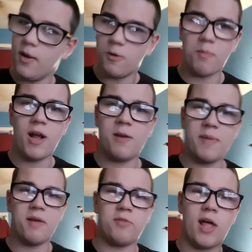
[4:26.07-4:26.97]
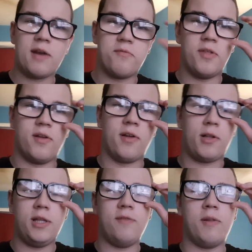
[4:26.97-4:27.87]
reminded me of a lot of the
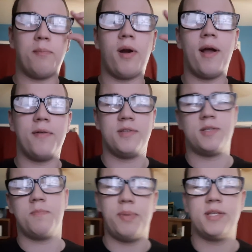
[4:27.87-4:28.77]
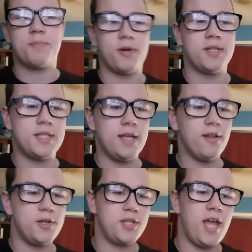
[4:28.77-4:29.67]
Cleveland Browns Pittsburgh
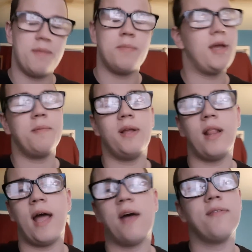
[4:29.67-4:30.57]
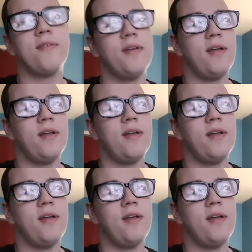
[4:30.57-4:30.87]
Steelers game. It made me laugh.